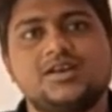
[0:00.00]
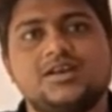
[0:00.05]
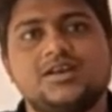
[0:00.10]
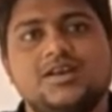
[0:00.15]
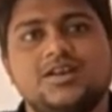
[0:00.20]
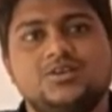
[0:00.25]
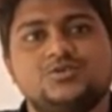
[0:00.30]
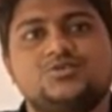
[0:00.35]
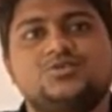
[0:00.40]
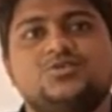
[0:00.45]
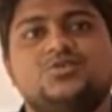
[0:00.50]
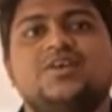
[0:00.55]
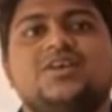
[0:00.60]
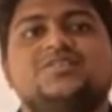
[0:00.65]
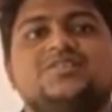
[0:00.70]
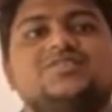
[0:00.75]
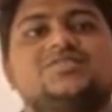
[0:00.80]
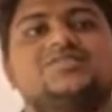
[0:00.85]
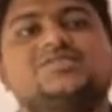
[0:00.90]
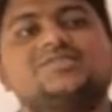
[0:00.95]
Hello
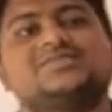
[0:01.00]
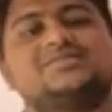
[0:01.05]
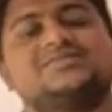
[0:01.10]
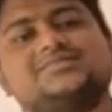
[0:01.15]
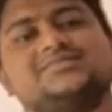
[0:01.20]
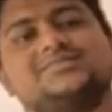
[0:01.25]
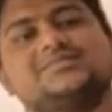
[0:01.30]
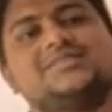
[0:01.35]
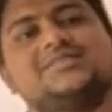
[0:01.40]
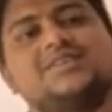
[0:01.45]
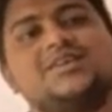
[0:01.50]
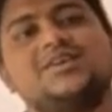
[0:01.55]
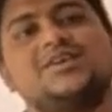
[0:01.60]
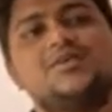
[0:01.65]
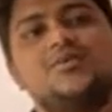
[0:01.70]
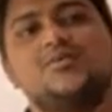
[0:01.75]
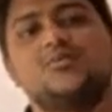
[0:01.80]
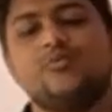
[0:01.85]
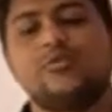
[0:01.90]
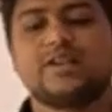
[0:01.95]
students,
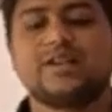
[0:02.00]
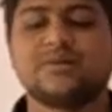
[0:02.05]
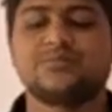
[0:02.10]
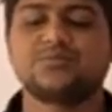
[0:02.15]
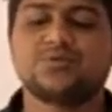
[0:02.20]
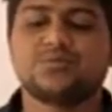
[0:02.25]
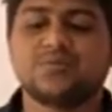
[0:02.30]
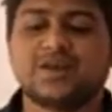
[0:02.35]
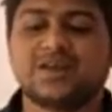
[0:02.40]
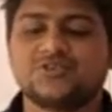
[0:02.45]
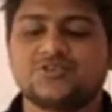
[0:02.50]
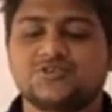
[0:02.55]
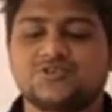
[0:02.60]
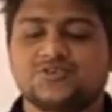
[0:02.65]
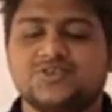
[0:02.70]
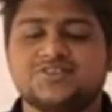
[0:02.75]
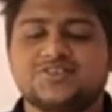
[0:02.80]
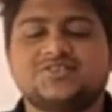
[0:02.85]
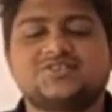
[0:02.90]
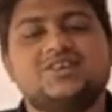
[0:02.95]
welcome to my
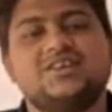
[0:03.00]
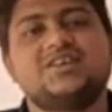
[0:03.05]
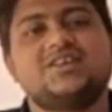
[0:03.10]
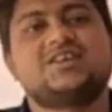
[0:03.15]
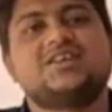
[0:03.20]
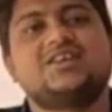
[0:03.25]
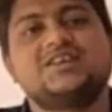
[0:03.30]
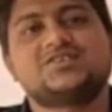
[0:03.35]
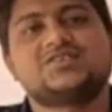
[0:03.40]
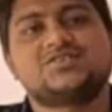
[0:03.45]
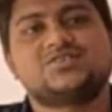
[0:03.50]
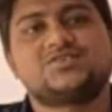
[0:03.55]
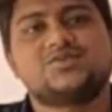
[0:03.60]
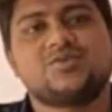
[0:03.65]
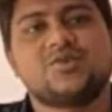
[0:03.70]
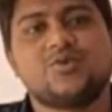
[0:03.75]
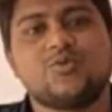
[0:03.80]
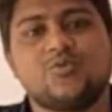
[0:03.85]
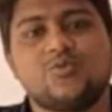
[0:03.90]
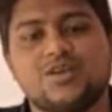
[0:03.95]
social study class
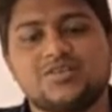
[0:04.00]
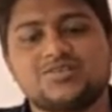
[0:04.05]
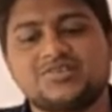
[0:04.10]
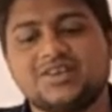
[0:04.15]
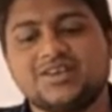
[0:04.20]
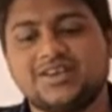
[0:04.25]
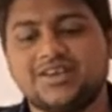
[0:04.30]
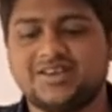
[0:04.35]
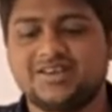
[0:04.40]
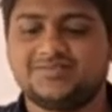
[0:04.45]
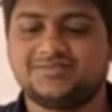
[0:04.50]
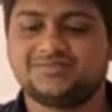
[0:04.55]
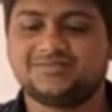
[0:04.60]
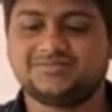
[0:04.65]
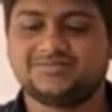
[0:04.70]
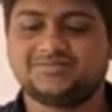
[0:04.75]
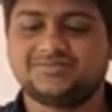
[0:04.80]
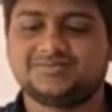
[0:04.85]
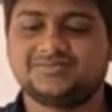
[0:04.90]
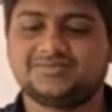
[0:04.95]
once again.
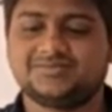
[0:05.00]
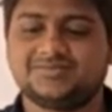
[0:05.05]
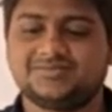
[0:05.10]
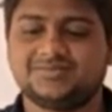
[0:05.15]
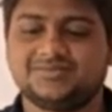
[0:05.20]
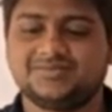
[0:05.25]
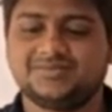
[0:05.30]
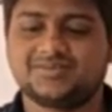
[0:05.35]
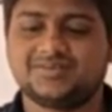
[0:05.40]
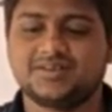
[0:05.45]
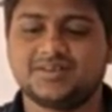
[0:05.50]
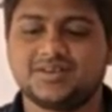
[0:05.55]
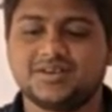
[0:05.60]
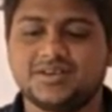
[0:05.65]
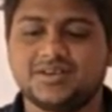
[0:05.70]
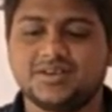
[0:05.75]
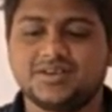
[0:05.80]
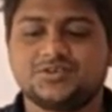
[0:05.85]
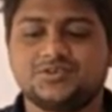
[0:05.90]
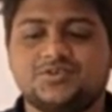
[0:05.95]

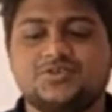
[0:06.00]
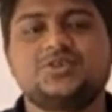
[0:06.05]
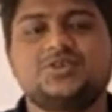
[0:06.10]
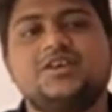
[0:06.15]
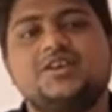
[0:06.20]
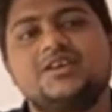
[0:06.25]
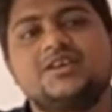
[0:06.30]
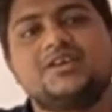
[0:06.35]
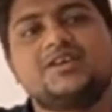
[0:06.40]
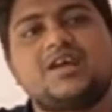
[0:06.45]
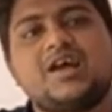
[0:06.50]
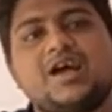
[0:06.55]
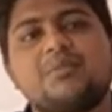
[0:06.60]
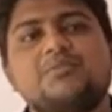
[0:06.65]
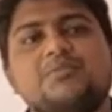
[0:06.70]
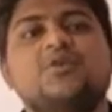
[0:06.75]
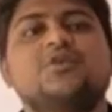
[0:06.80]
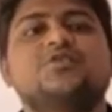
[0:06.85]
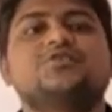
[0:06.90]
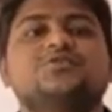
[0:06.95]
Today
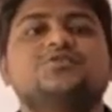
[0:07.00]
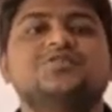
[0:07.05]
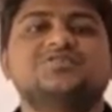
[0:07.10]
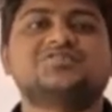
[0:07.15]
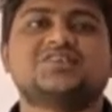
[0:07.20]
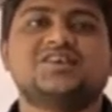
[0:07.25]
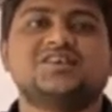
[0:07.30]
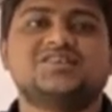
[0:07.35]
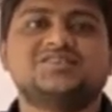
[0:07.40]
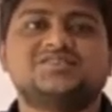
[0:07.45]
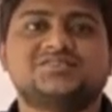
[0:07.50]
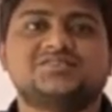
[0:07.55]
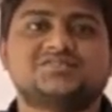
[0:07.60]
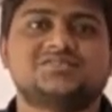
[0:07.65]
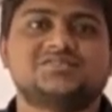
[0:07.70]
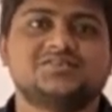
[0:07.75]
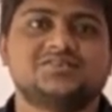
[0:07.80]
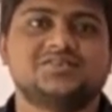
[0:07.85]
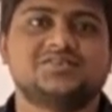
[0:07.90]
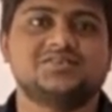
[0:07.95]
I'm going to
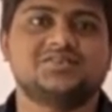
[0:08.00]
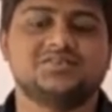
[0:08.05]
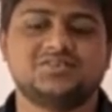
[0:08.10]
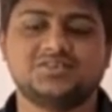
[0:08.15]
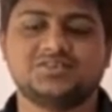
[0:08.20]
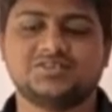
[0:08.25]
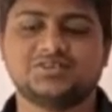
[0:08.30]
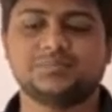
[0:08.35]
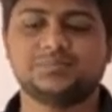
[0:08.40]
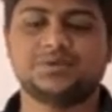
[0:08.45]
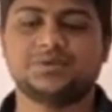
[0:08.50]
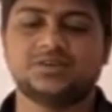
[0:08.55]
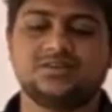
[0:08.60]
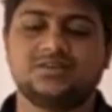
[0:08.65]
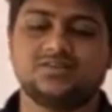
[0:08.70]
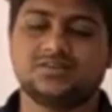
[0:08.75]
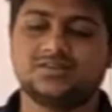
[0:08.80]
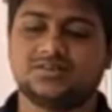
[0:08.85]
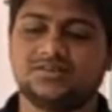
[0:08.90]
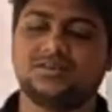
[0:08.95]
discuss the
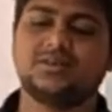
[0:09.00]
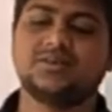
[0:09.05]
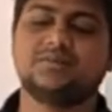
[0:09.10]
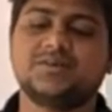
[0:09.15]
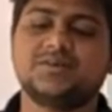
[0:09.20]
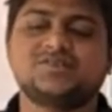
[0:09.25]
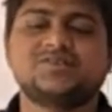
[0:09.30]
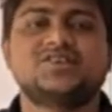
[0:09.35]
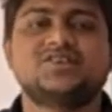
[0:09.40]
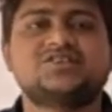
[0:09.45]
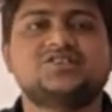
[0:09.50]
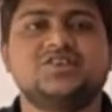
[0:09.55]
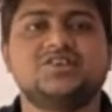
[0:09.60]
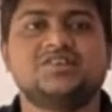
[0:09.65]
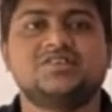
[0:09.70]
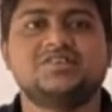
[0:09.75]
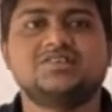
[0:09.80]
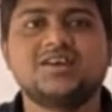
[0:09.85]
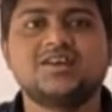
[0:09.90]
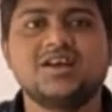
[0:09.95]
chapter number
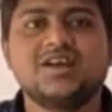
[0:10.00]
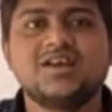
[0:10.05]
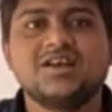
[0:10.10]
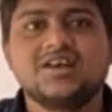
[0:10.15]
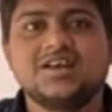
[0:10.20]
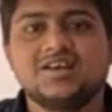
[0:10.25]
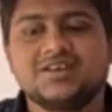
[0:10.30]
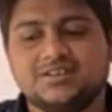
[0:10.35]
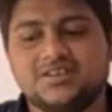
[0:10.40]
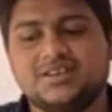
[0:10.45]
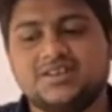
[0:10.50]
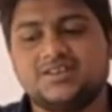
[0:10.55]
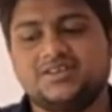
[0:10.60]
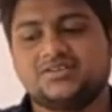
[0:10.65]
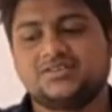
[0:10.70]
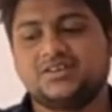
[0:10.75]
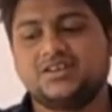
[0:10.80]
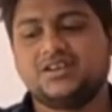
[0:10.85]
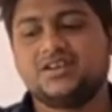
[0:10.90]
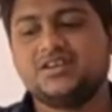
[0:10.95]
16, that
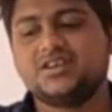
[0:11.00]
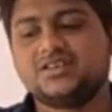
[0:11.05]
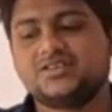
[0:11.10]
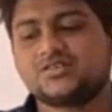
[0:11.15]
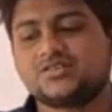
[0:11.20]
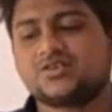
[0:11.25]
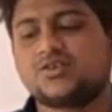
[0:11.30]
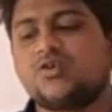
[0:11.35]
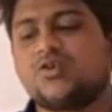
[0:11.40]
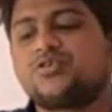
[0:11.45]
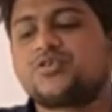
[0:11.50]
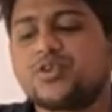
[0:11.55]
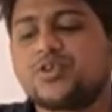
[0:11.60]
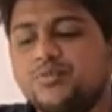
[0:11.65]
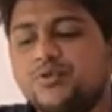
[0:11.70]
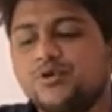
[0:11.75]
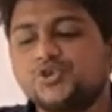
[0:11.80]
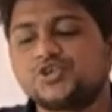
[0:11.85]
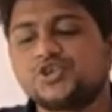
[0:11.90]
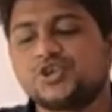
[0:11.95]
is India's
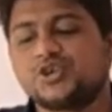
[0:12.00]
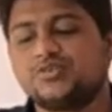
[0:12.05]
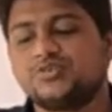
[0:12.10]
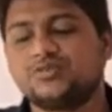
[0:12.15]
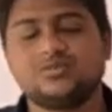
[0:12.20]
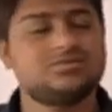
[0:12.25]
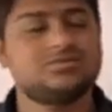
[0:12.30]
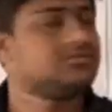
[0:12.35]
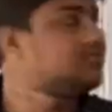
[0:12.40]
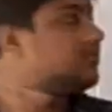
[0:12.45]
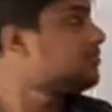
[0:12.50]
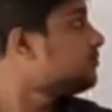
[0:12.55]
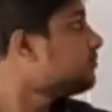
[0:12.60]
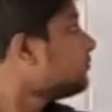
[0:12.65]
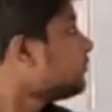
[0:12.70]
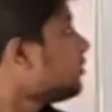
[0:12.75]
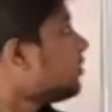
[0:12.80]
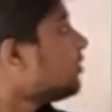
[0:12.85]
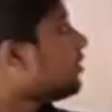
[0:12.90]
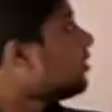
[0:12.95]
contribution
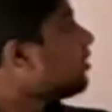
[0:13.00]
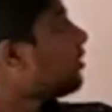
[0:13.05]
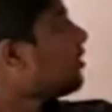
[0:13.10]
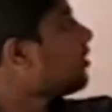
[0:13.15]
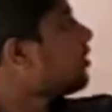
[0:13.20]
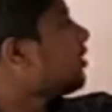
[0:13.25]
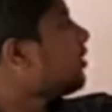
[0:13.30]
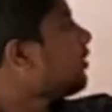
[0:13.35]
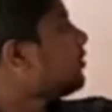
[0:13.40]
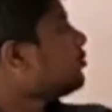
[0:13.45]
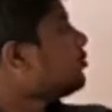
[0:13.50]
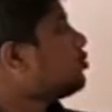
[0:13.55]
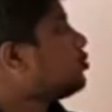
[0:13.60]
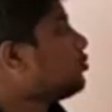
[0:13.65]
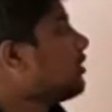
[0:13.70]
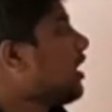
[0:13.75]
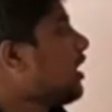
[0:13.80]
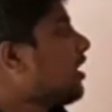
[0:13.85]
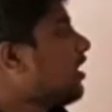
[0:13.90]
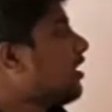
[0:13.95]
to
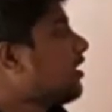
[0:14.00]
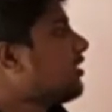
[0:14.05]
the